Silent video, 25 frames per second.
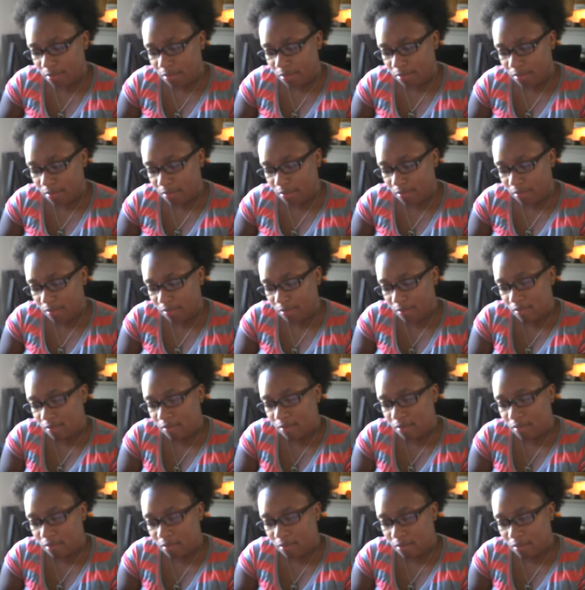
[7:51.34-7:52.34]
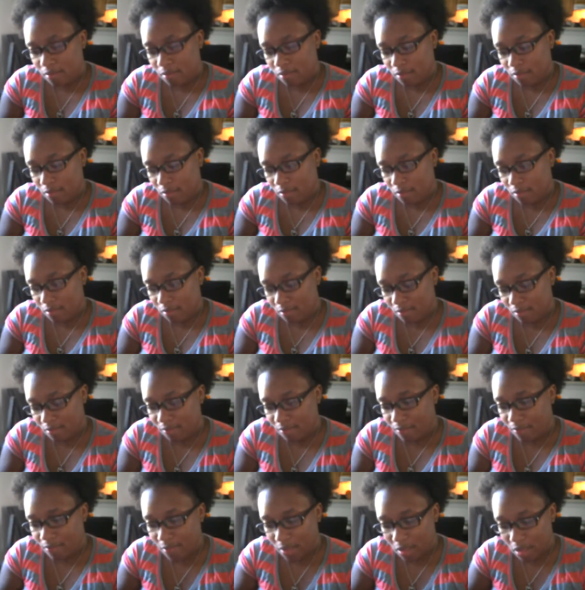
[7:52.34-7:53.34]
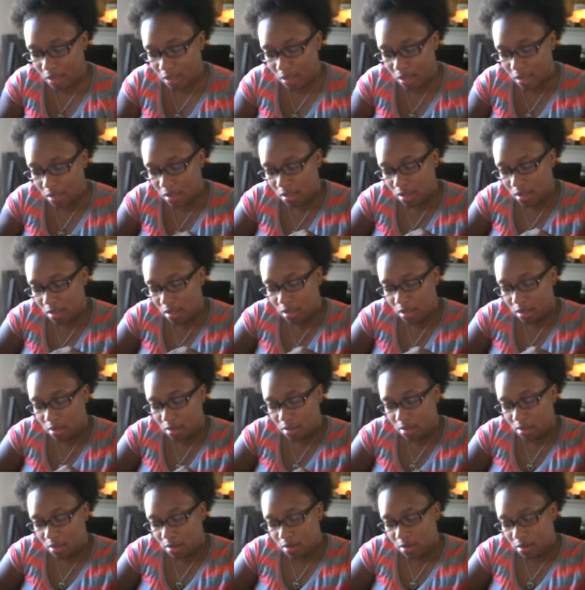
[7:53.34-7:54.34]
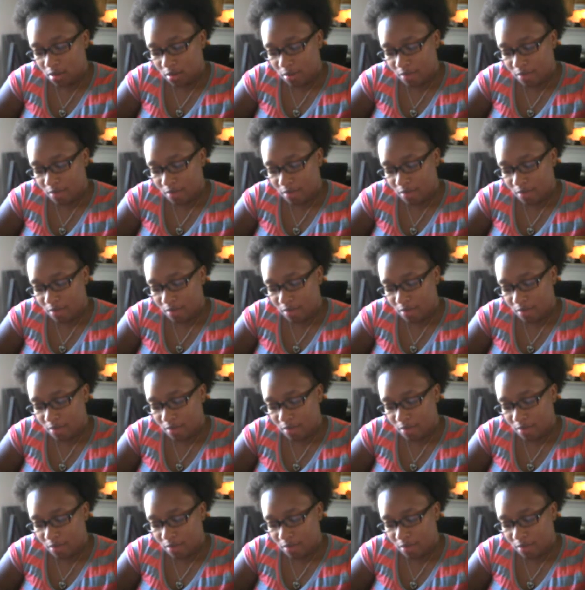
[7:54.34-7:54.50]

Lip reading: Nothing is said.